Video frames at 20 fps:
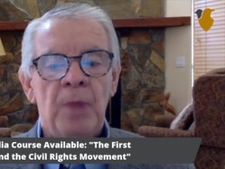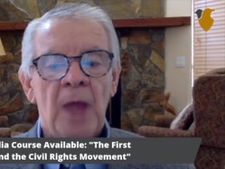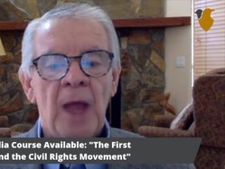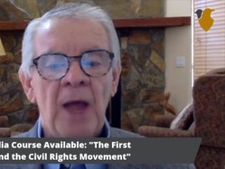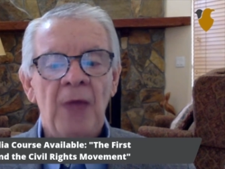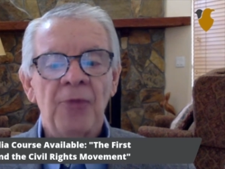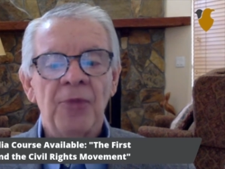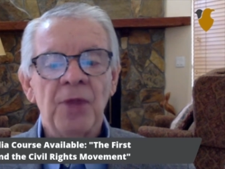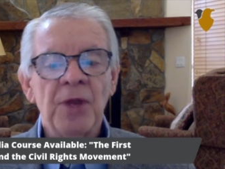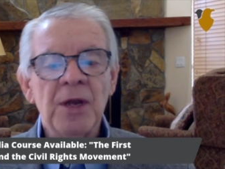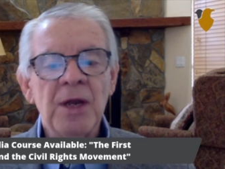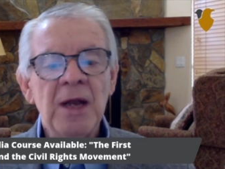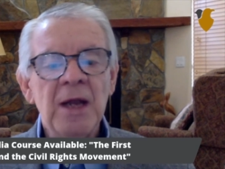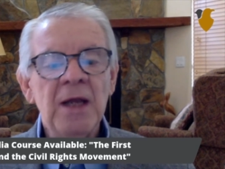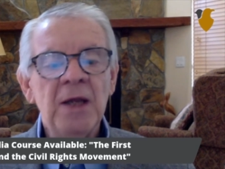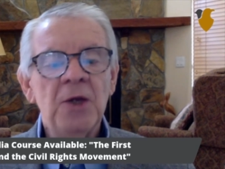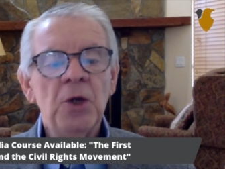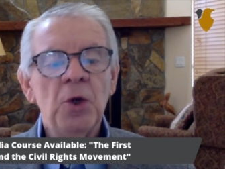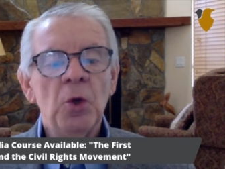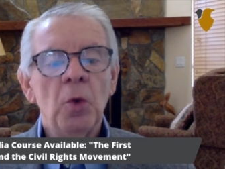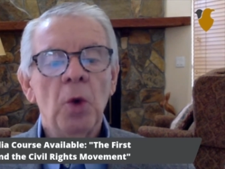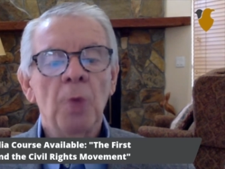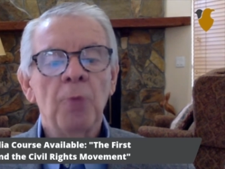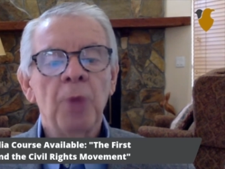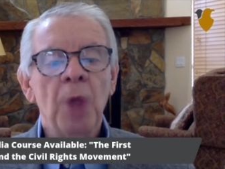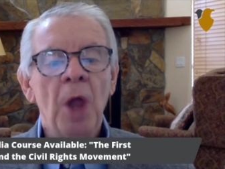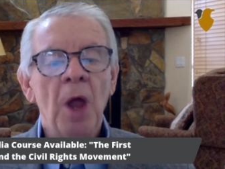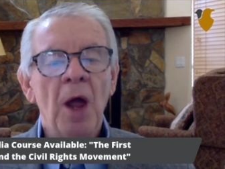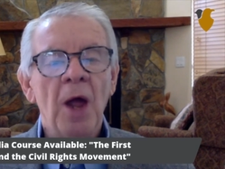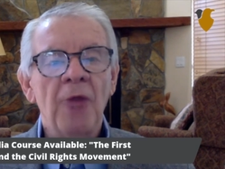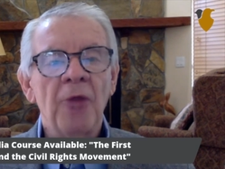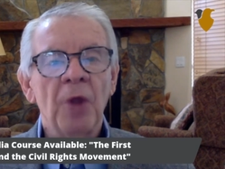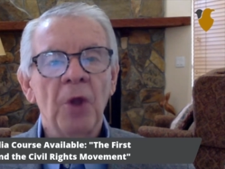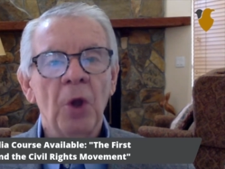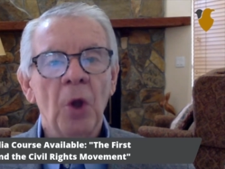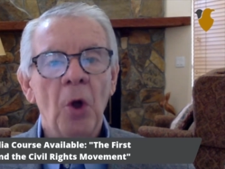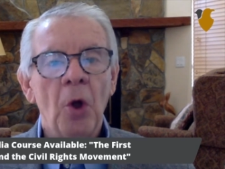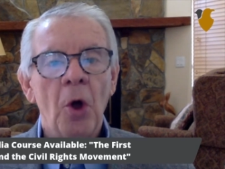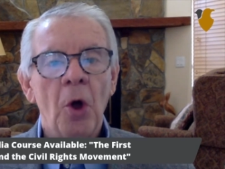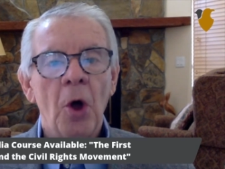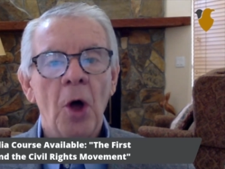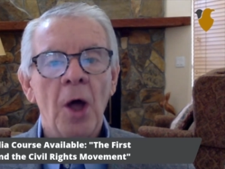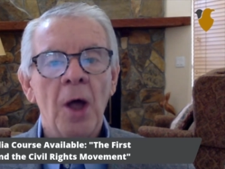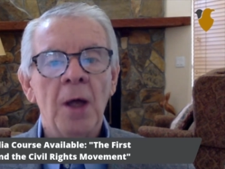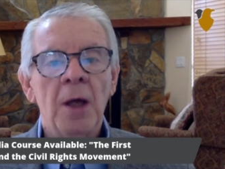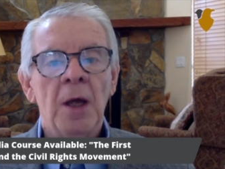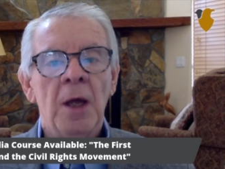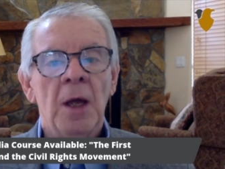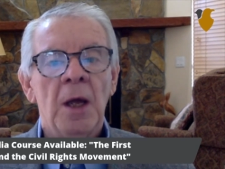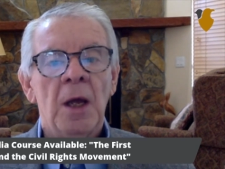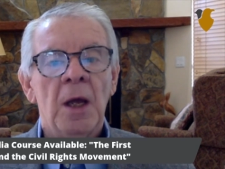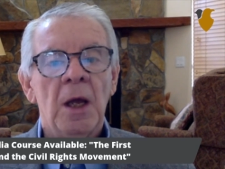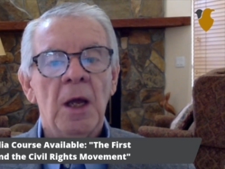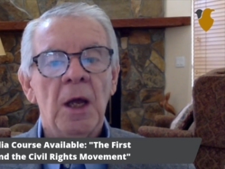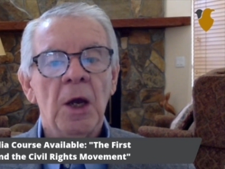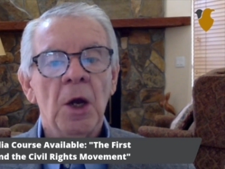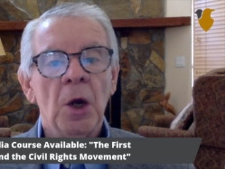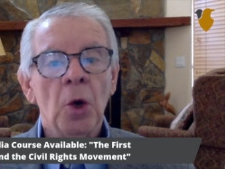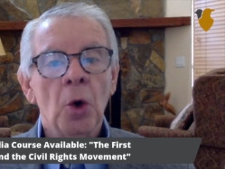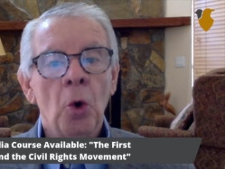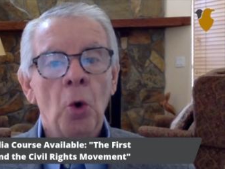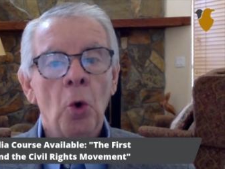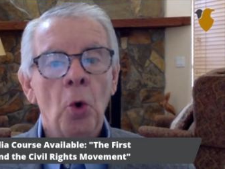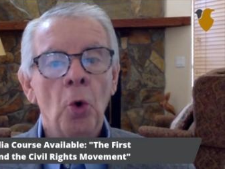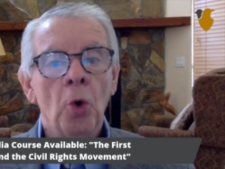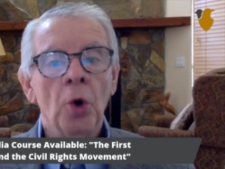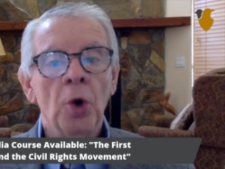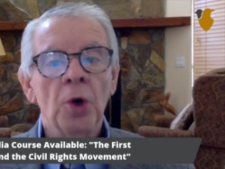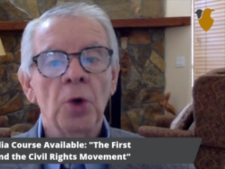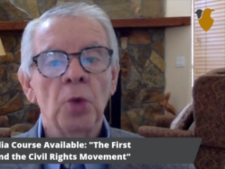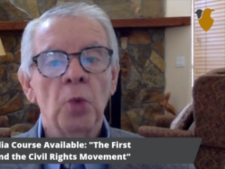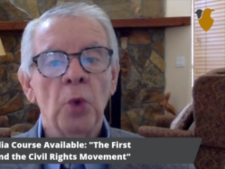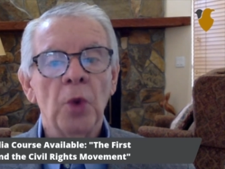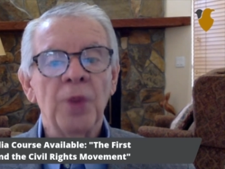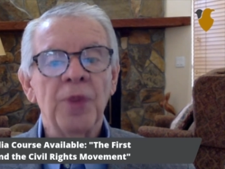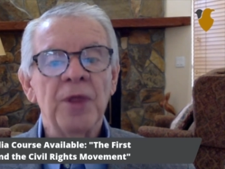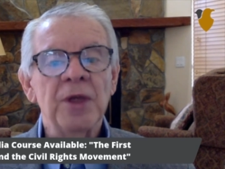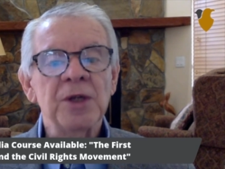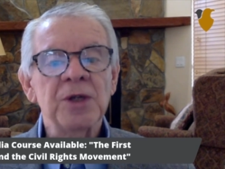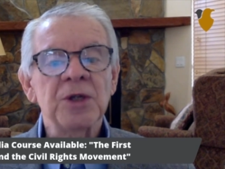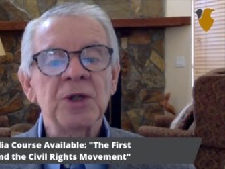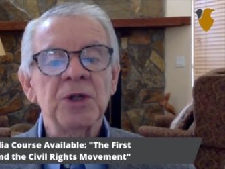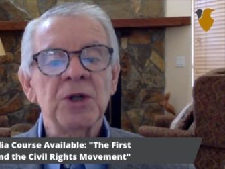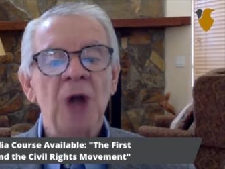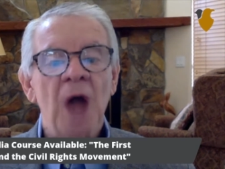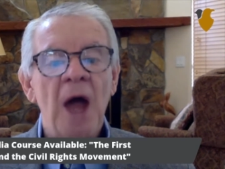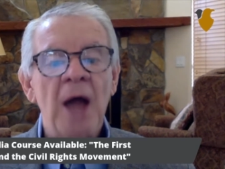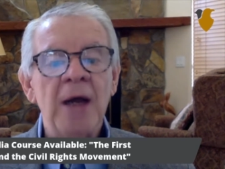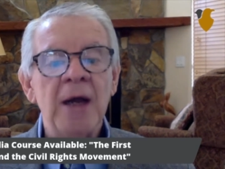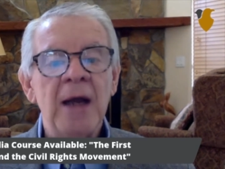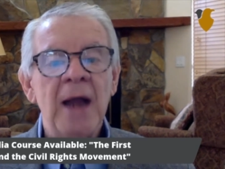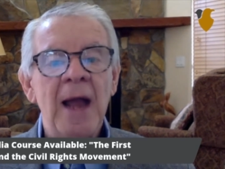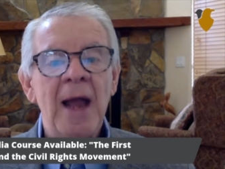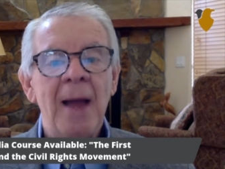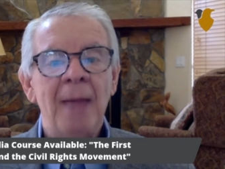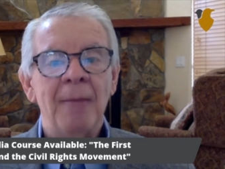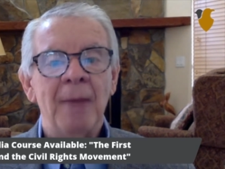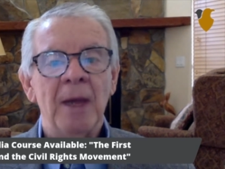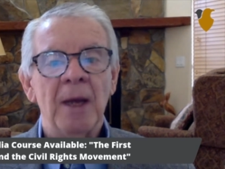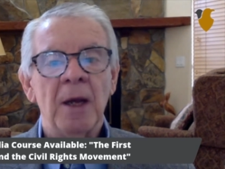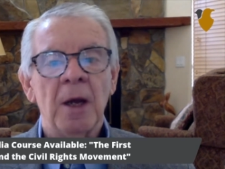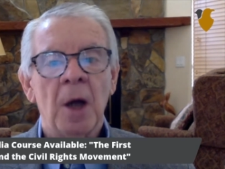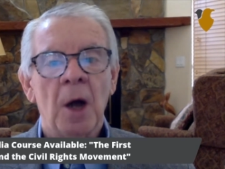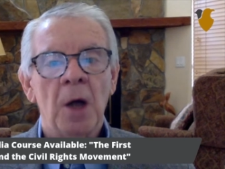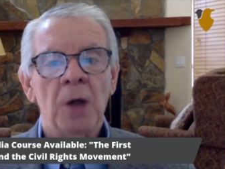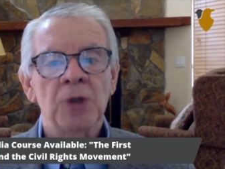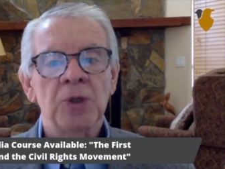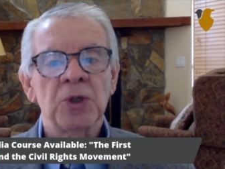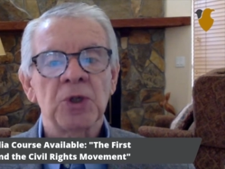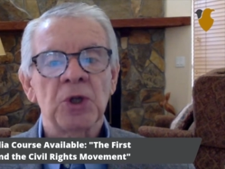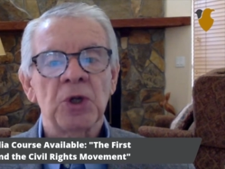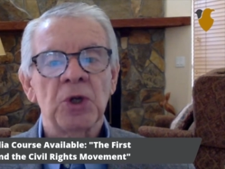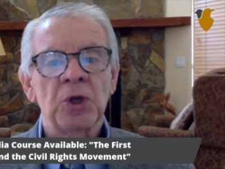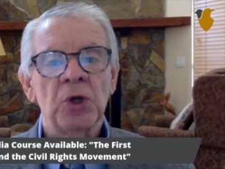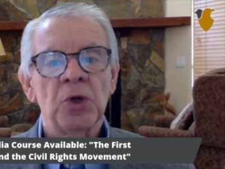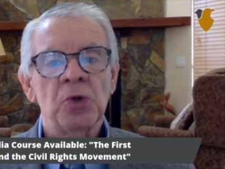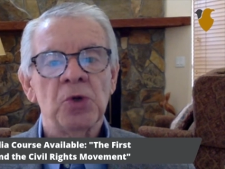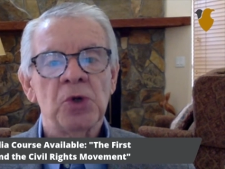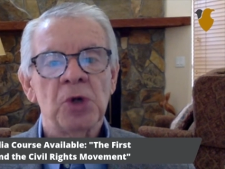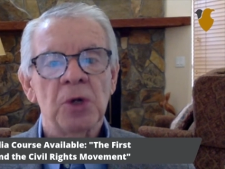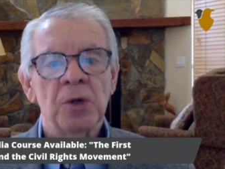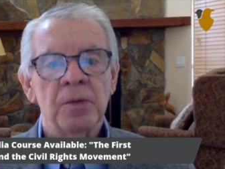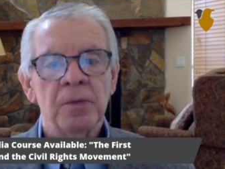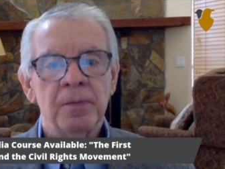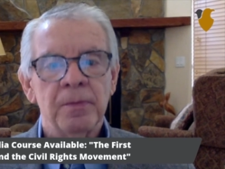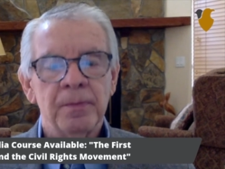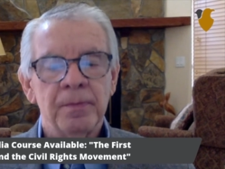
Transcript: and the need to apply the law in accord with this dynamic Constitution.